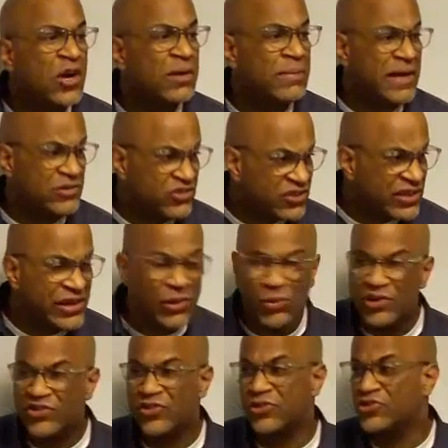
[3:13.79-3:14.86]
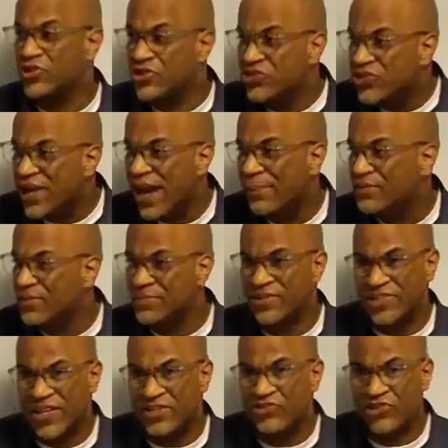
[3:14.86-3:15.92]
about SEO or search engine
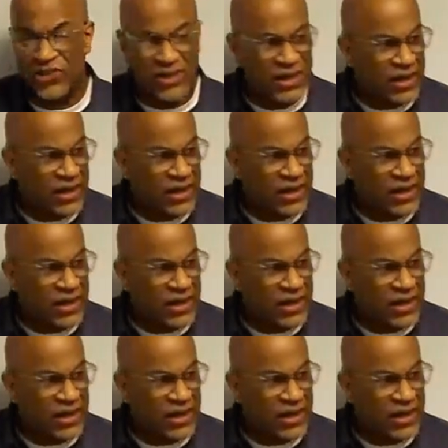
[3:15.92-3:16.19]
optimization.